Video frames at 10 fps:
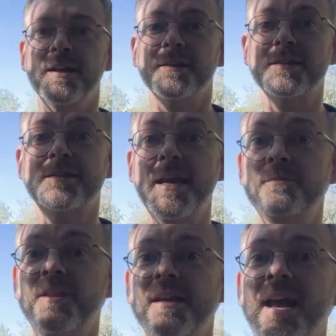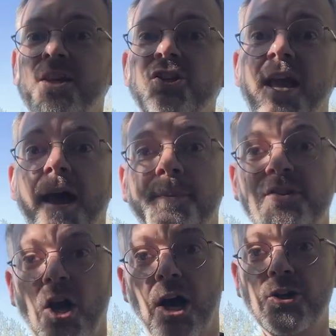The same thing actually
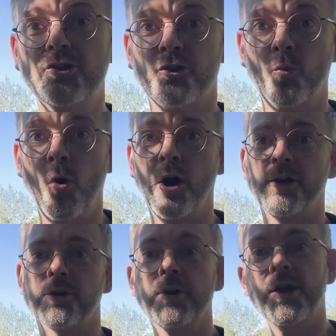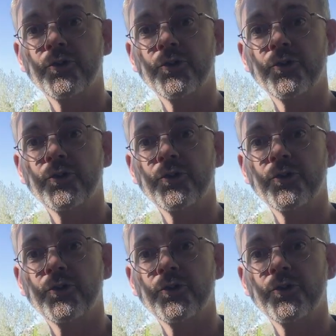happens under the water.